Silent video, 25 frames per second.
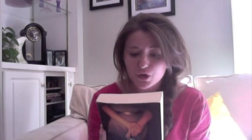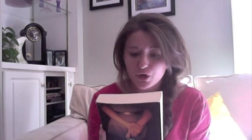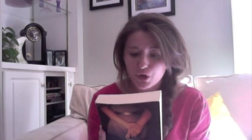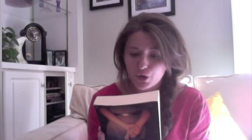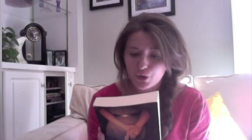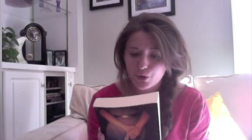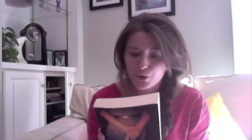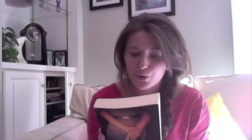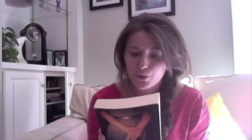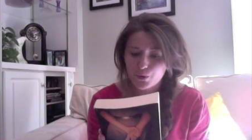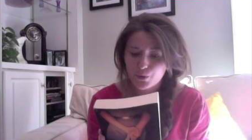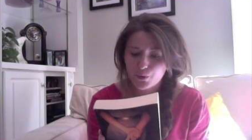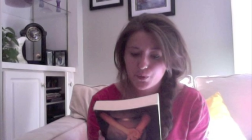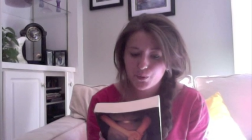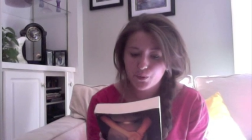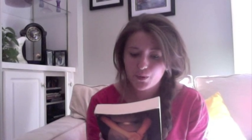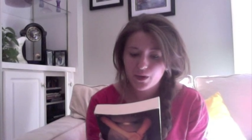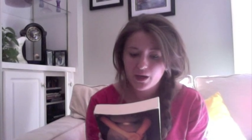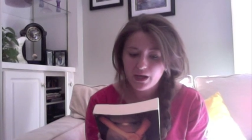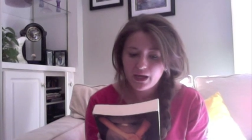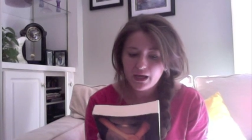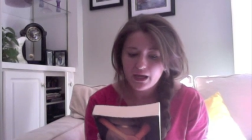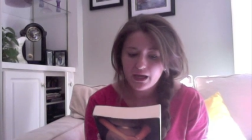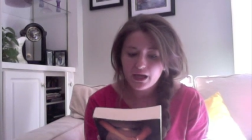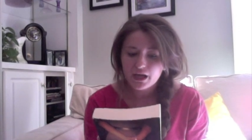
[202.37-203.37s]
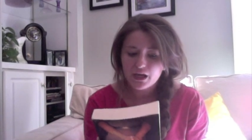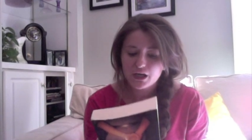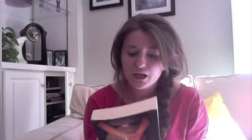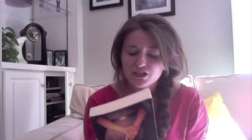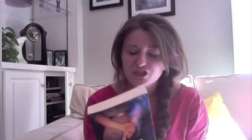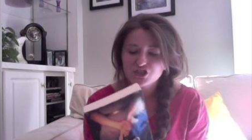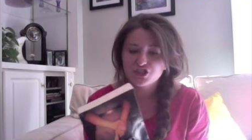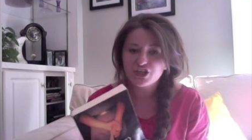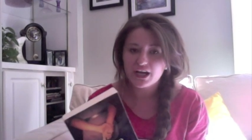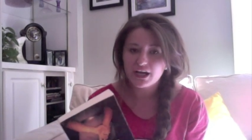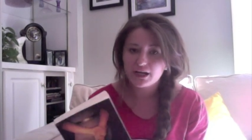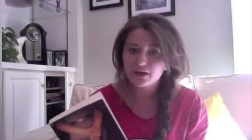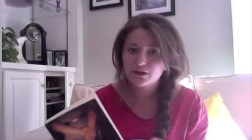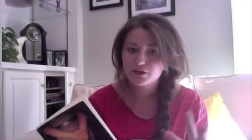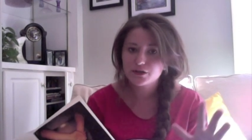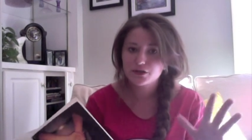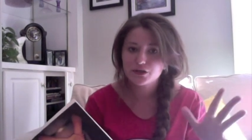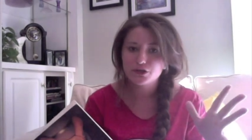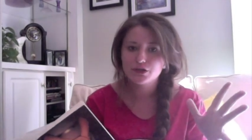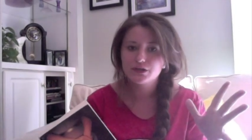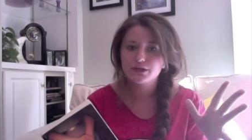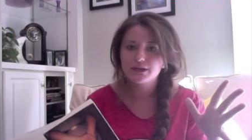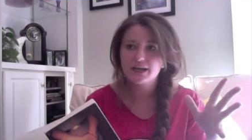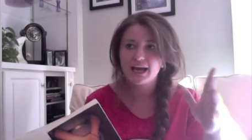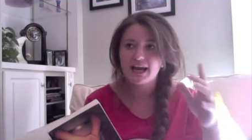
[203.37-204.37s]
who
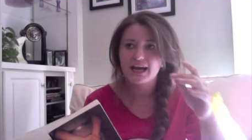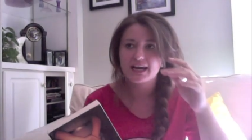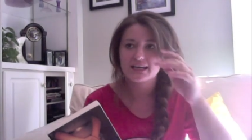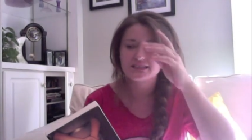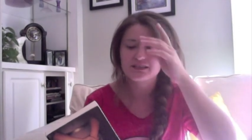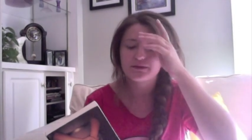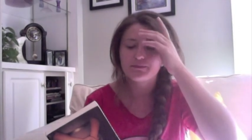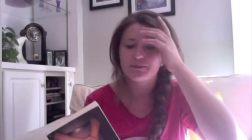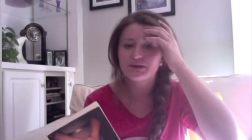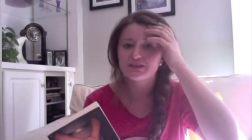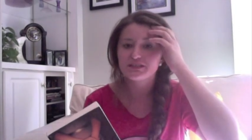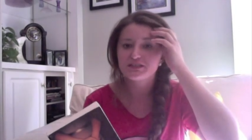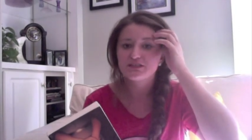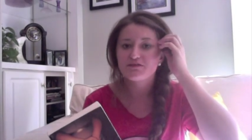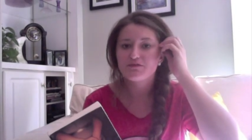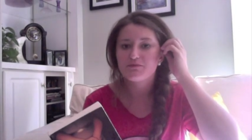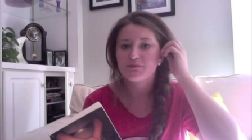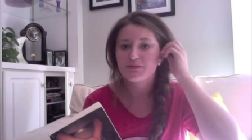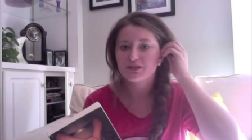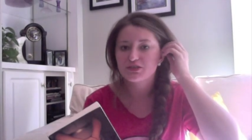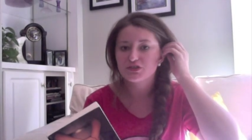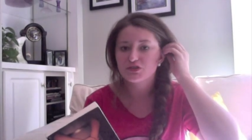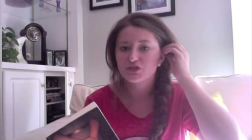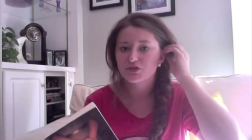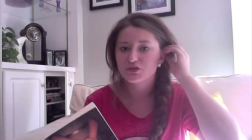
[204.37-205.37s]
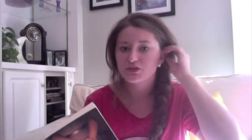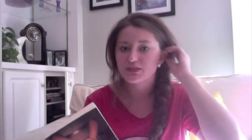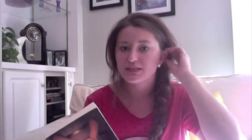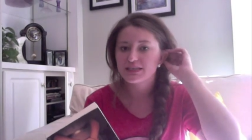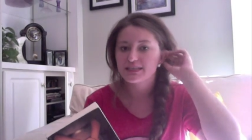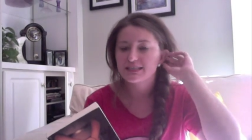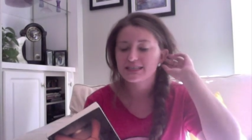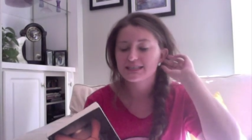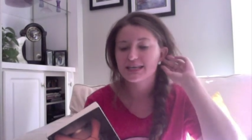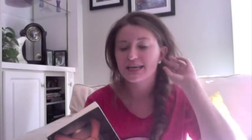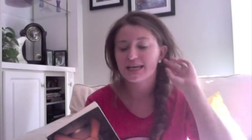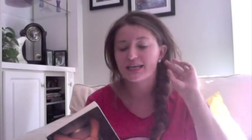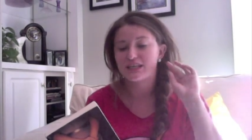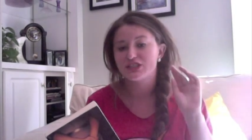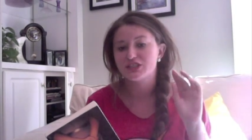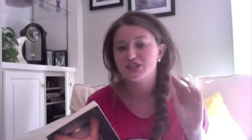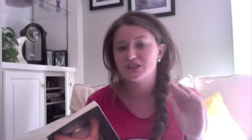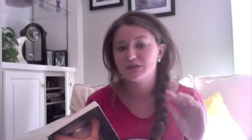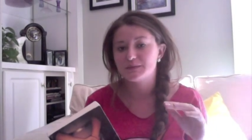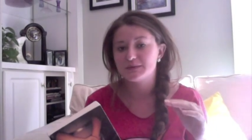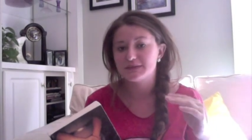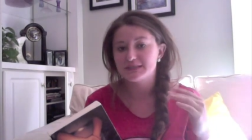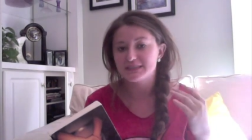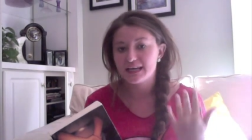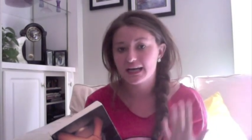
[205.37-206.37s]
childhood has a bunch of mysteries and
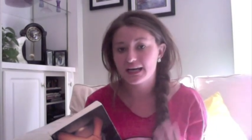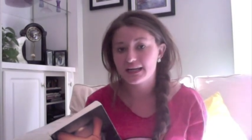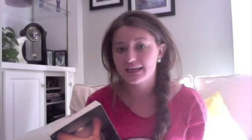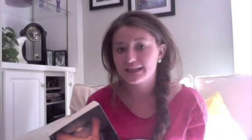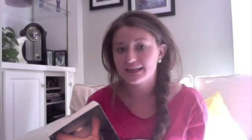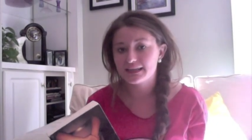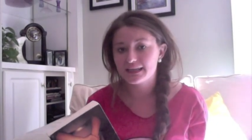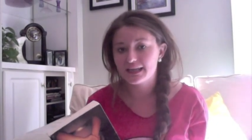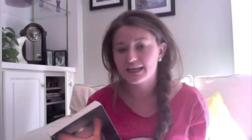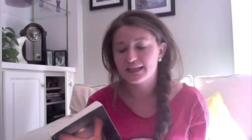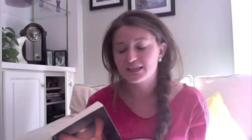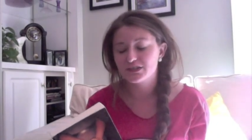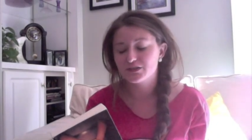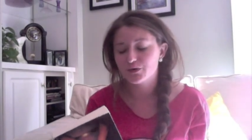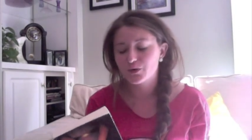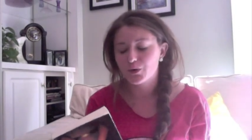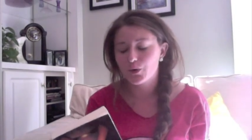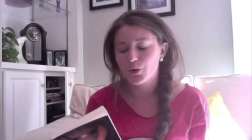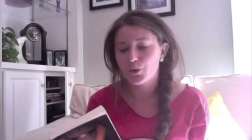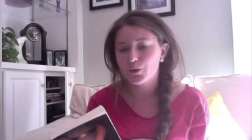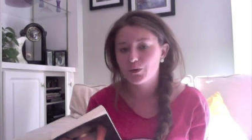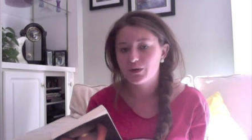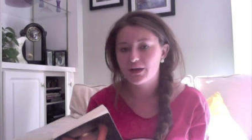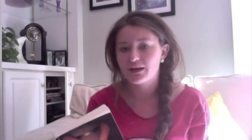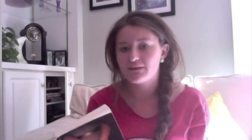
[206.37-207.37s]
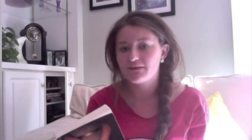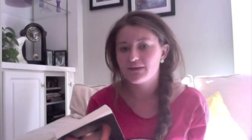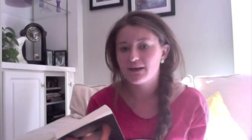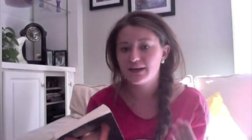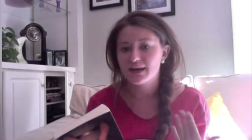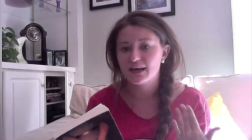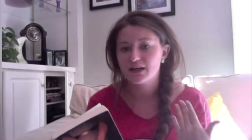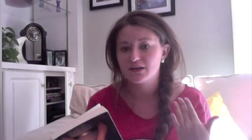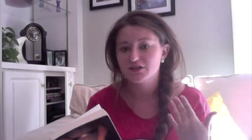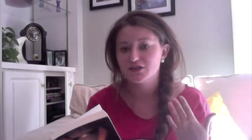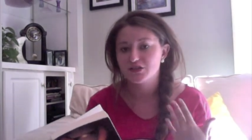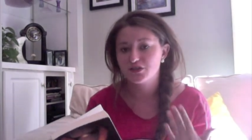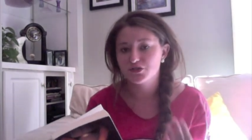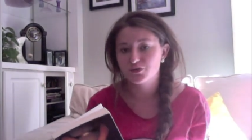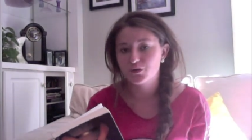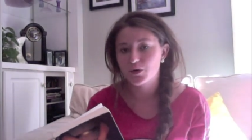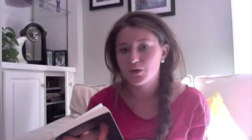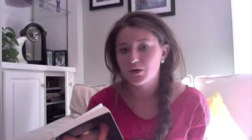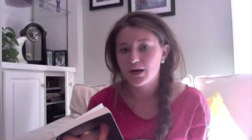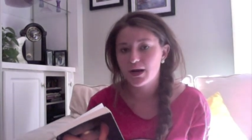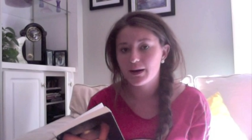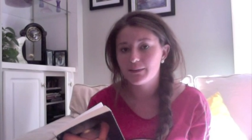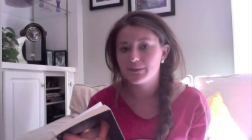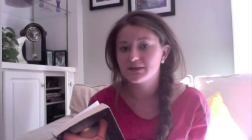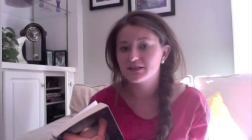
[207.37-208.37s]
she's been telling lies her whole life and now she's
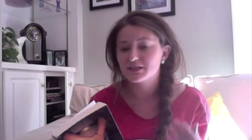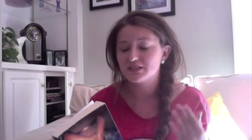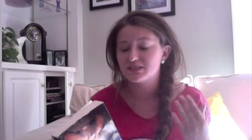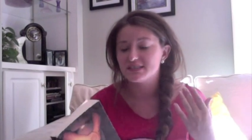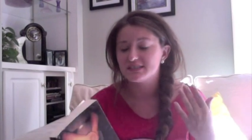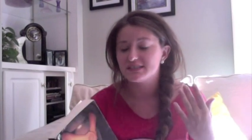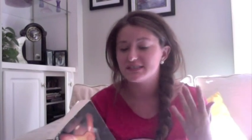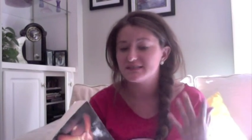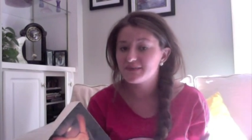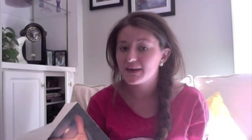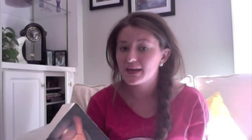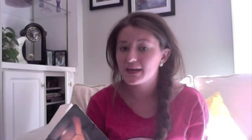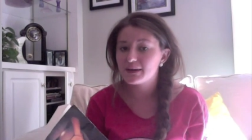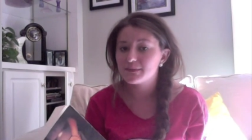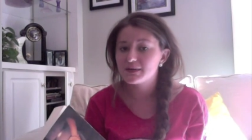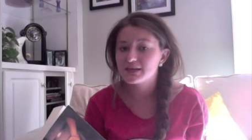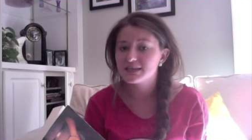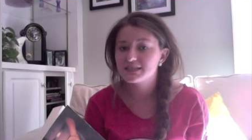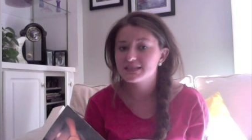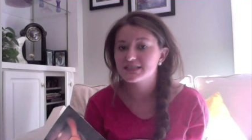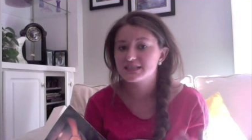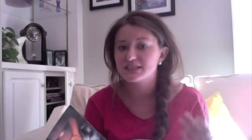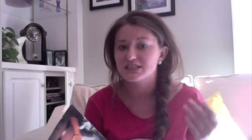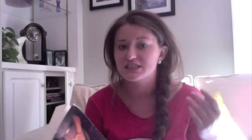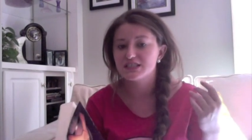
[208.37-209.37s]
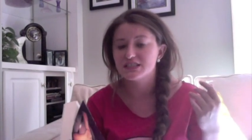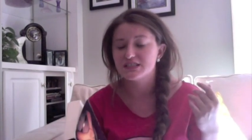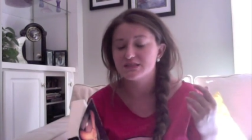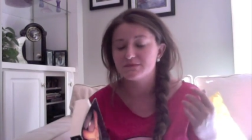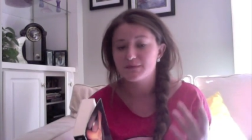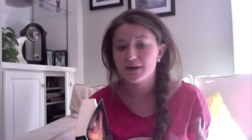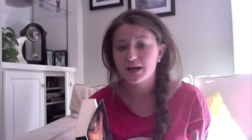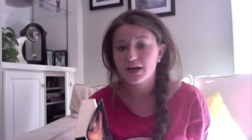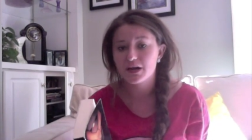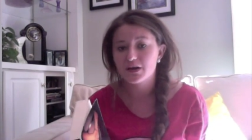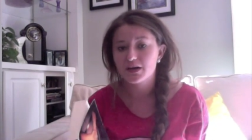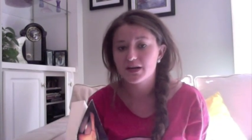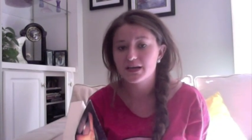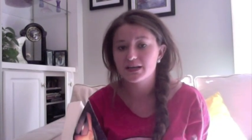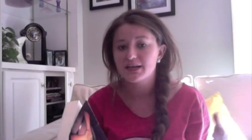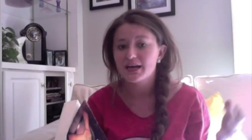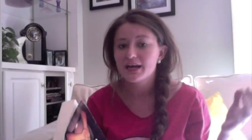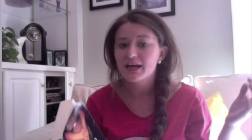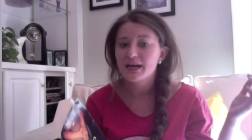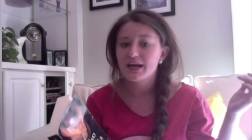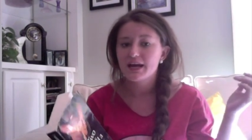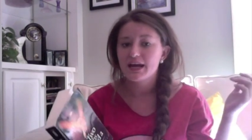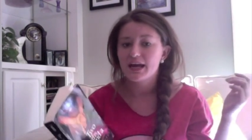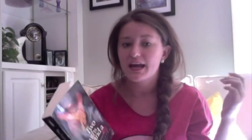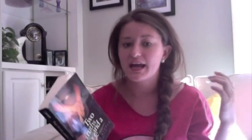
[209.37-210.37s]
grown up and she's famous and she's married
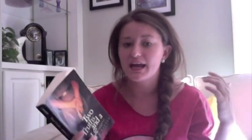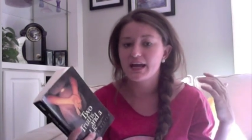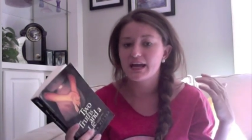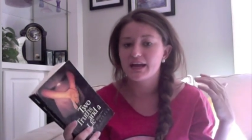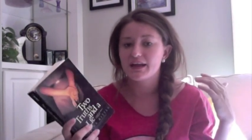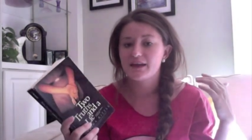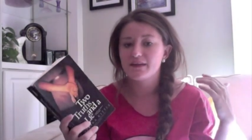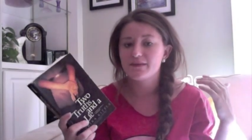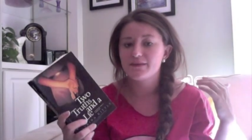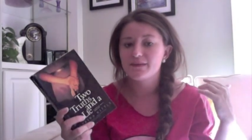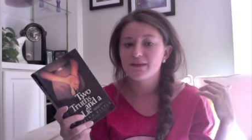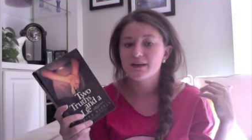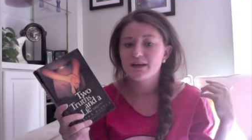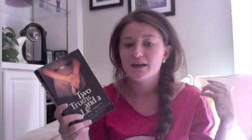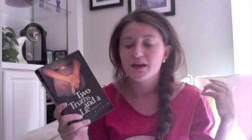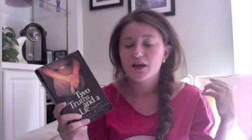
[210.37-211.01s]
and